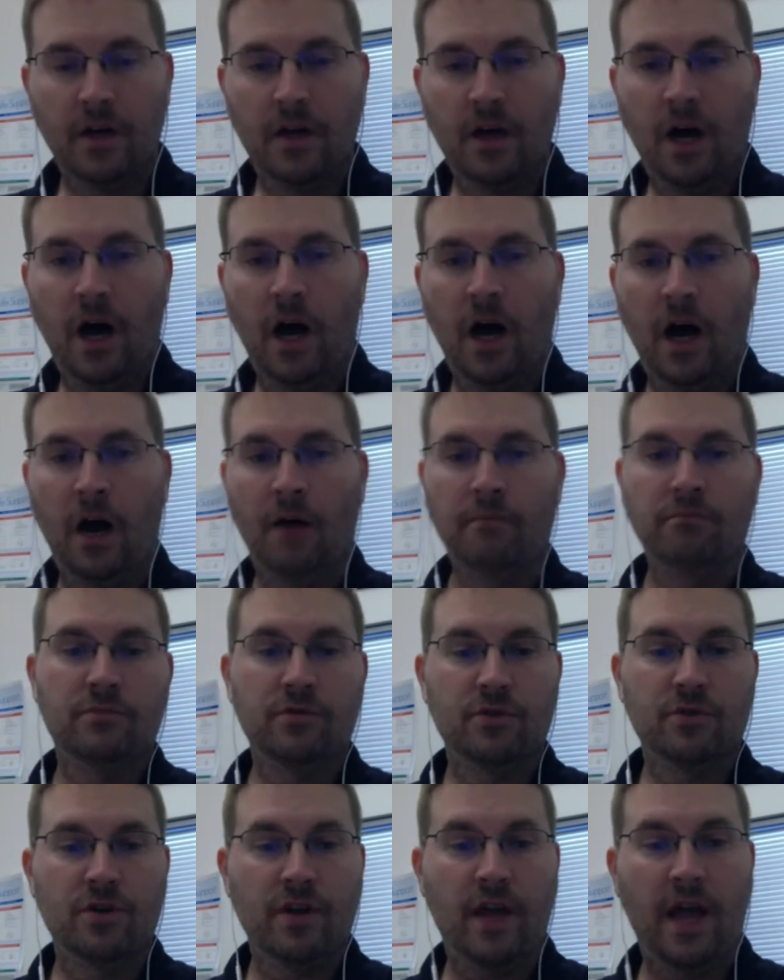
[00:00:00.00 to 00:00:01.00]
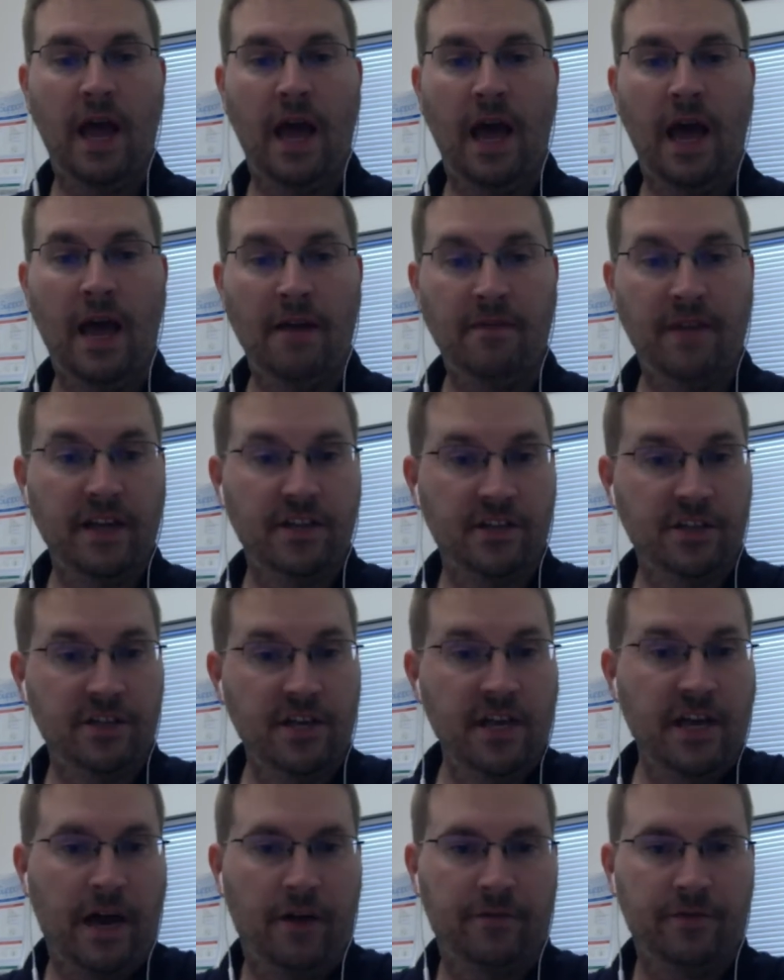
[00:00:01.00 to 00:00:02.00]
Um, and they
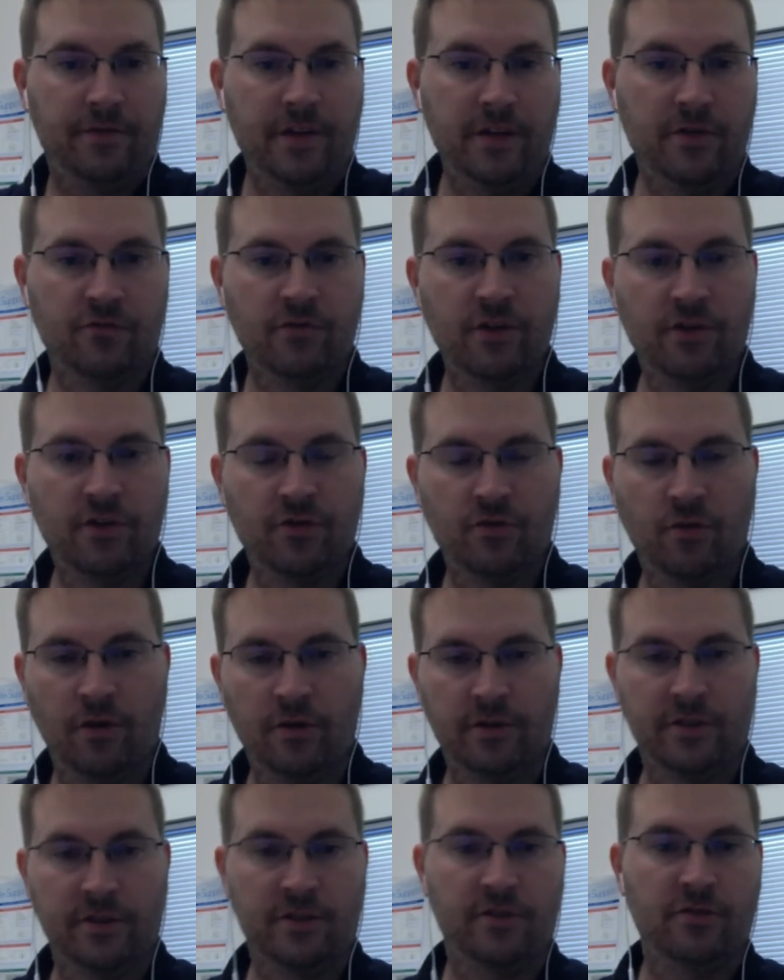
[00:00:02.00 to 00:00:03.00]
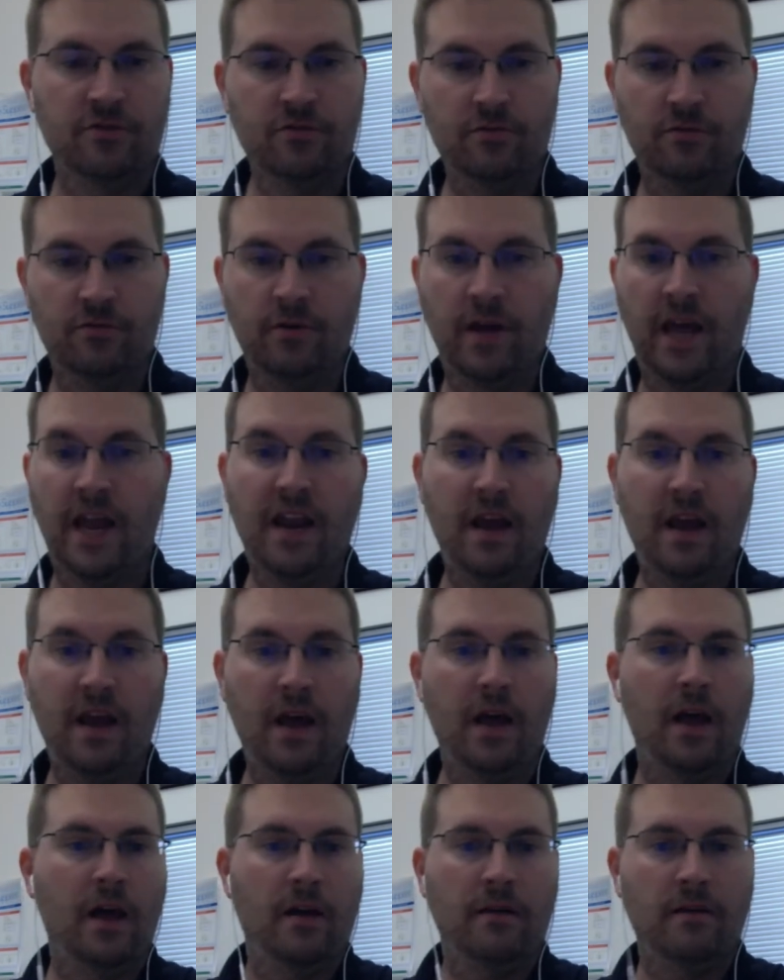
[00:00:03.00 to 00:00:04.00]
seek out these rituals to in,
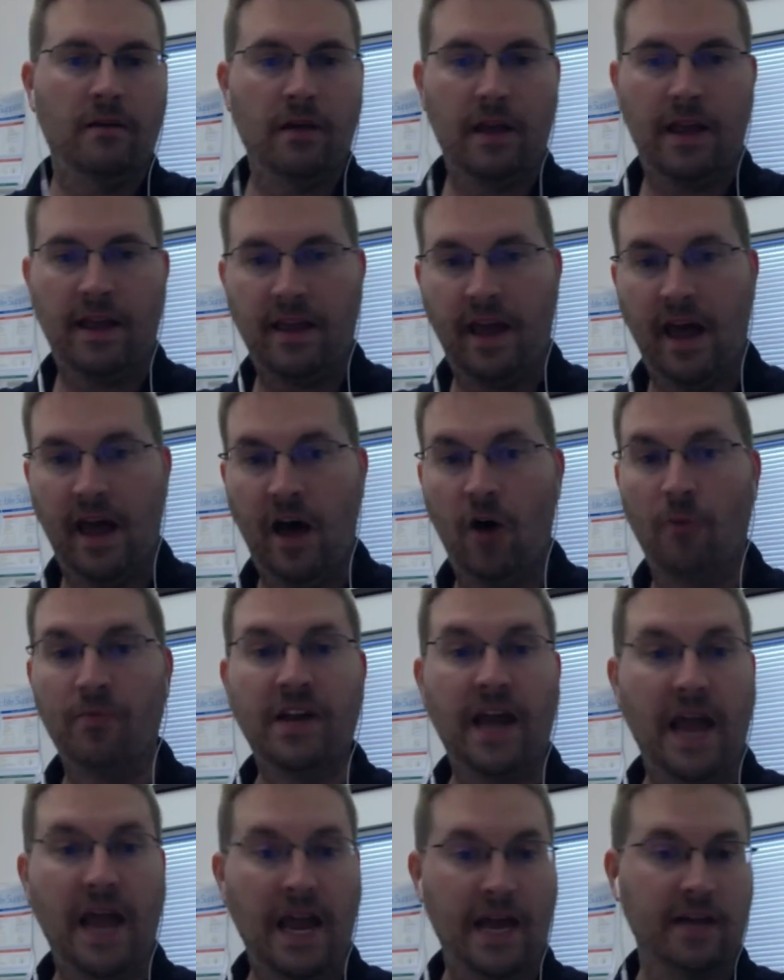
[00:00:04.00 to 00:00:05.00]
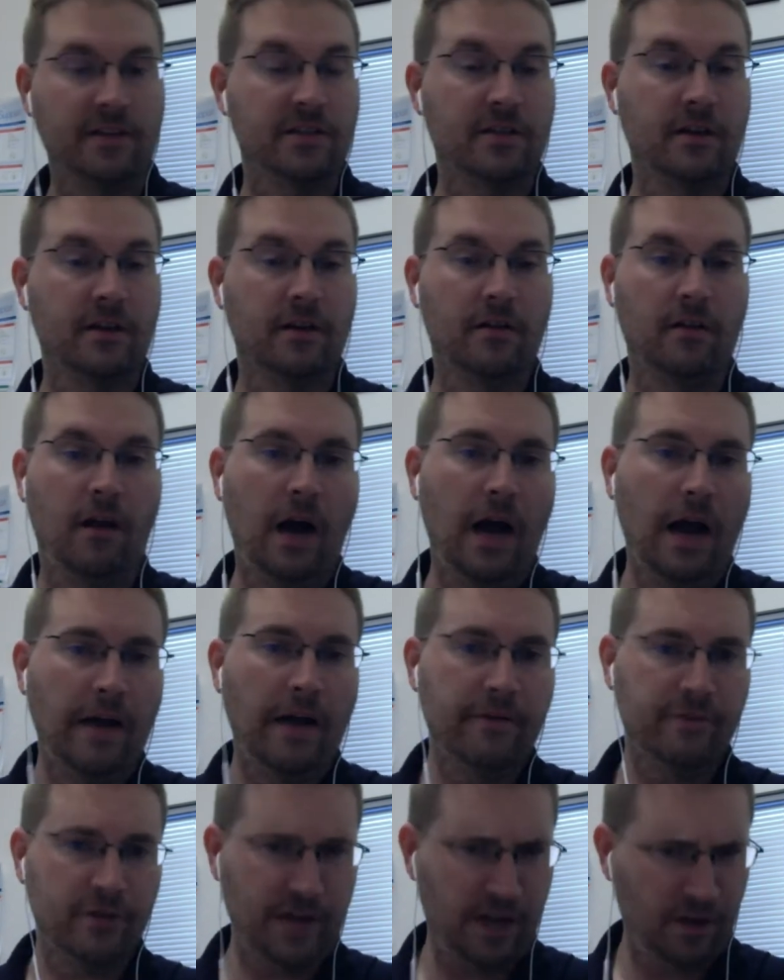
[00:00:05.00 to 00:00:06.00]
uh, help enhance their
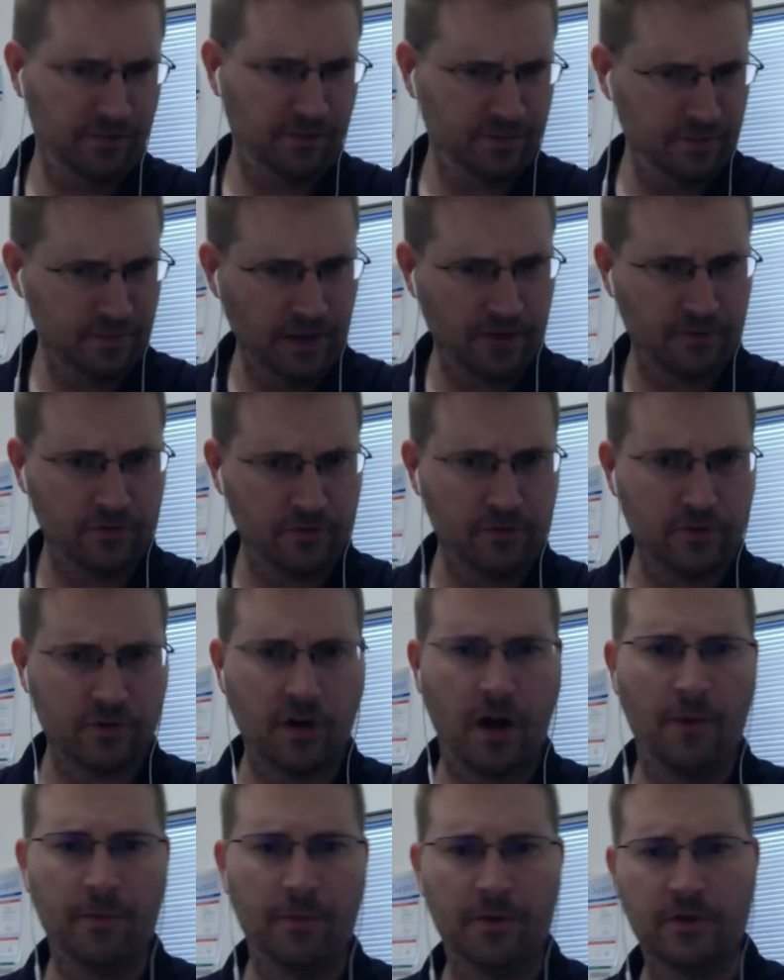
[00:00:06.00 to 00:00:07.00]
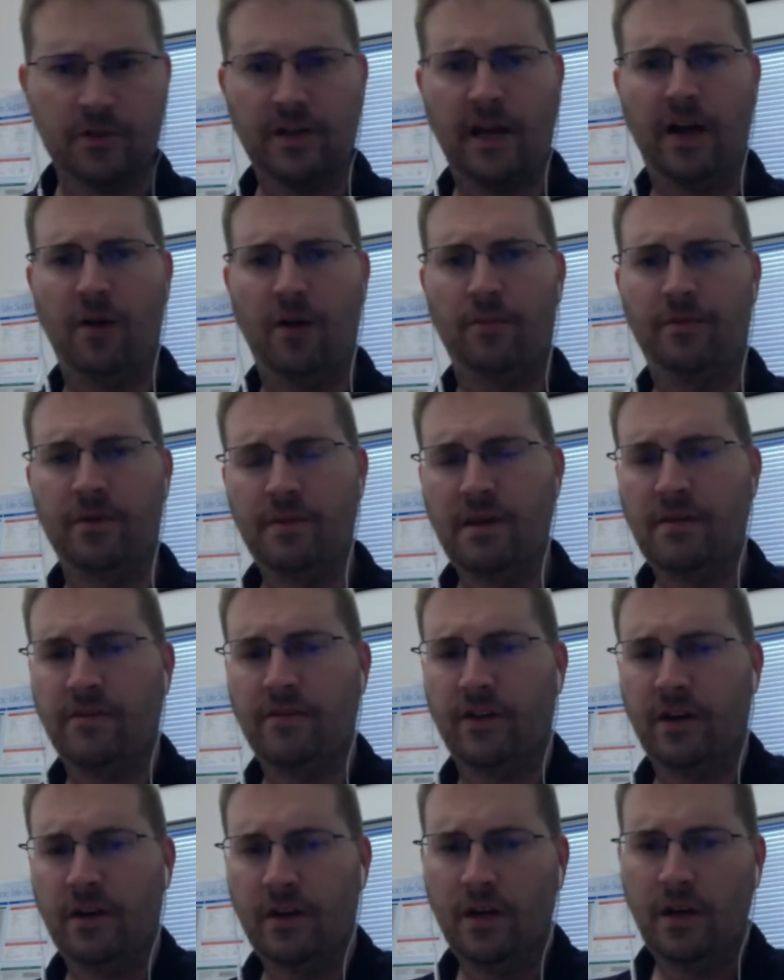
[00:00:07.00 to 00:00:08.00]
lives or help them get through traumas, to help them
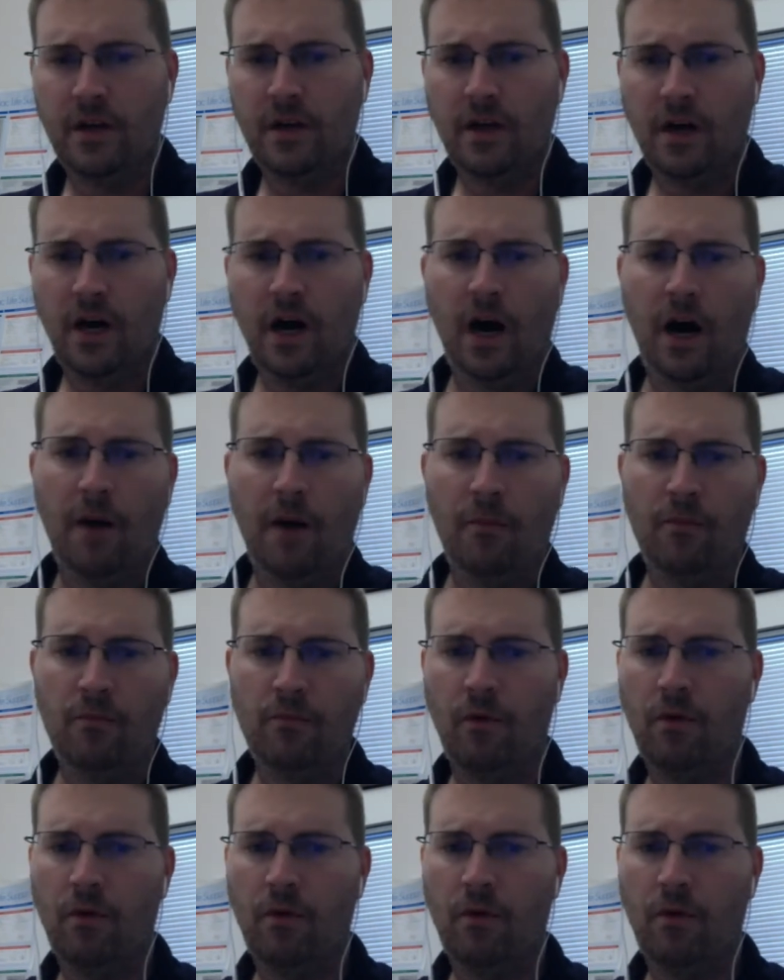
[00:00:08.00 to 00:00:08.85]
even um,